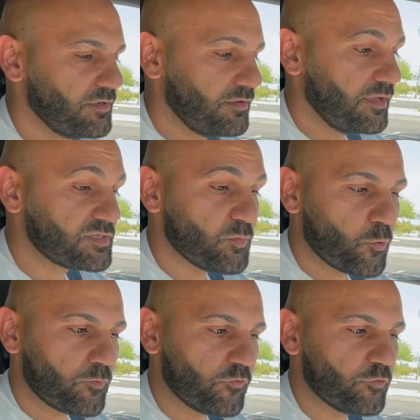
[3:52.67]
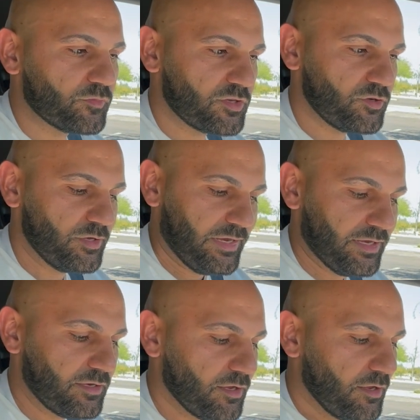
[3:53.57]
it's more room than you
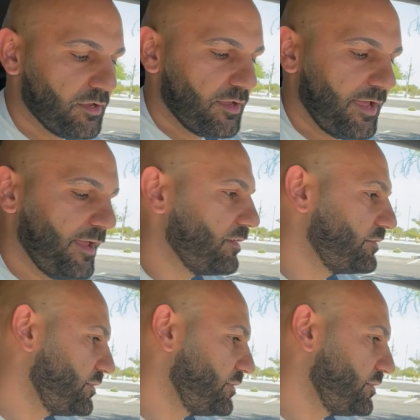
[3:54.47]
need. And